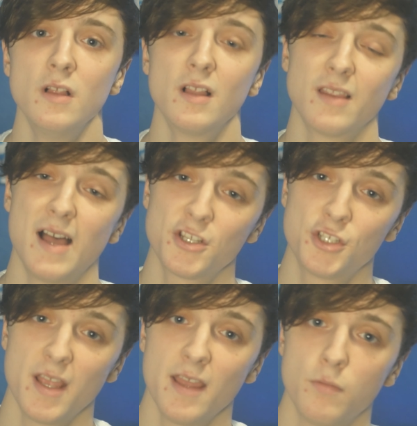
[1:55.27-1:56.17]
Last
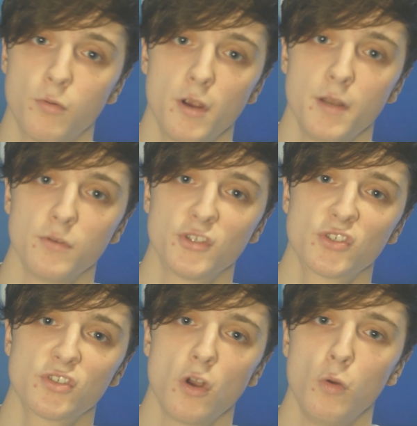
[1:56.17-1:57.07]
year, De Bruyne was
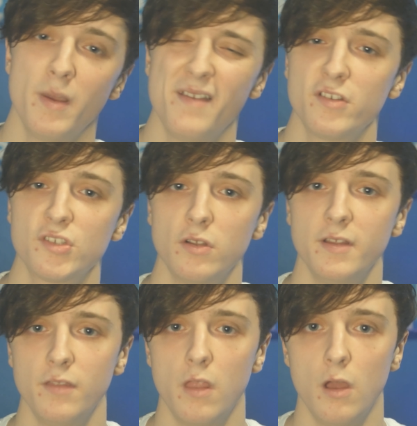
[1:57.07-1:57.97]
so pivotal
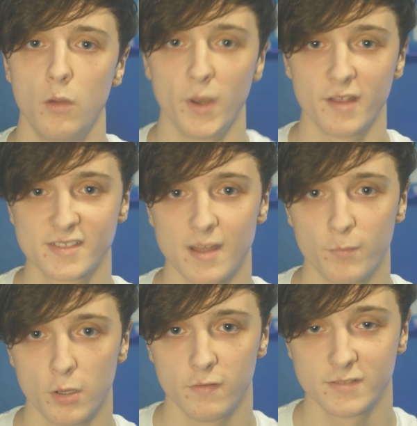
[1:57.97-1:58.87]
in the win at
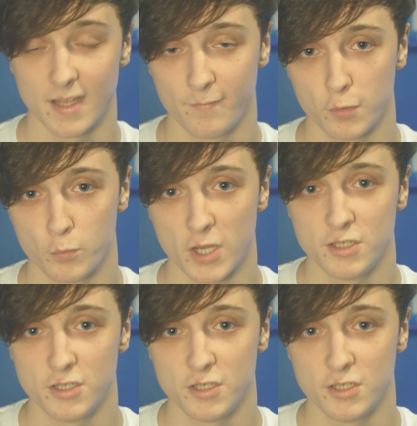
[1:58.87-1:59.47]
Stamford Bridge.